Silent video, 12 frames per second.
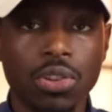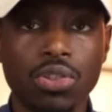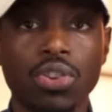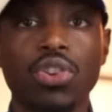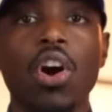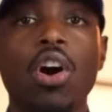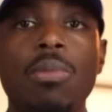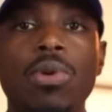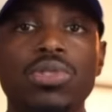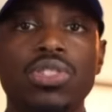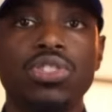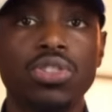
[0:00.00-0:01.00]
So you're
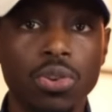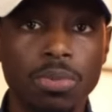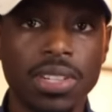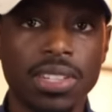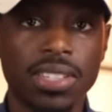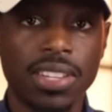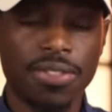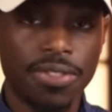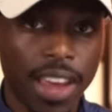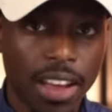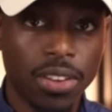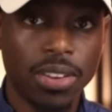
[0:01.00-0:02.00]
almost doomed to
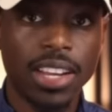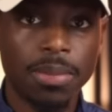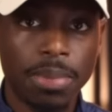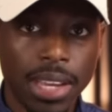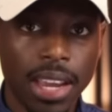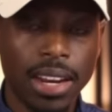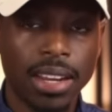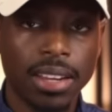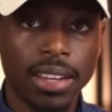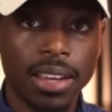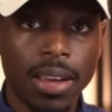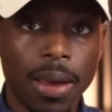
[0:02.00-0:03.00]
fail in the
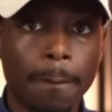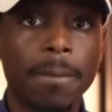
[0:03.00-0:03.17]
beginning